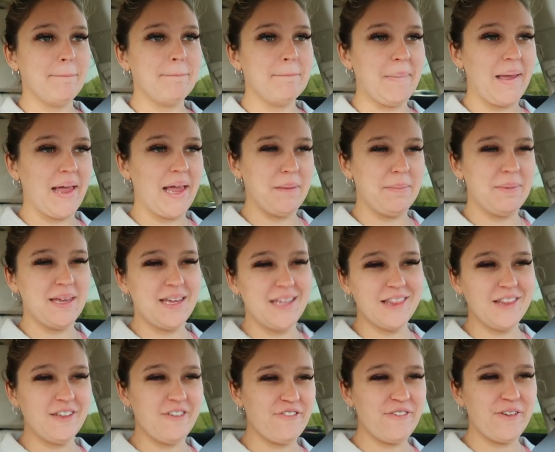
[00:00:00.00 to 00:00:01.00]
maybe
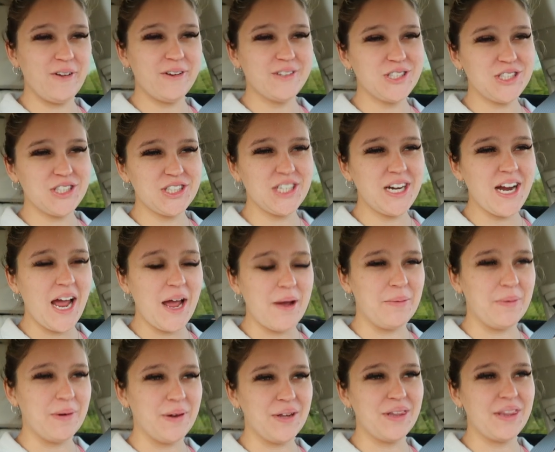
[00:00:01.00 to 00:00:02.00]
in the future I
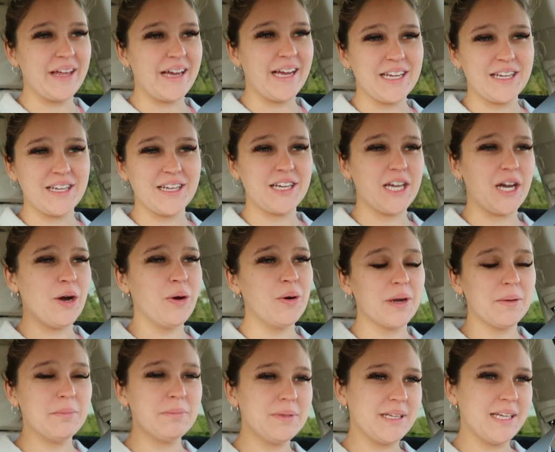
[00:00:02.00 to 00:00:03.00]
would like go
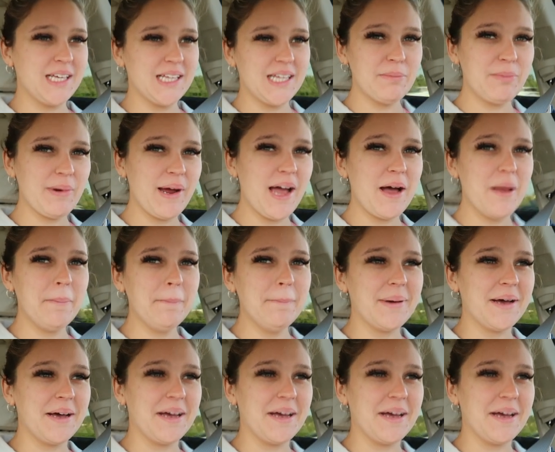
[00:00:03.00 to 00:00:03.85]
completely brown,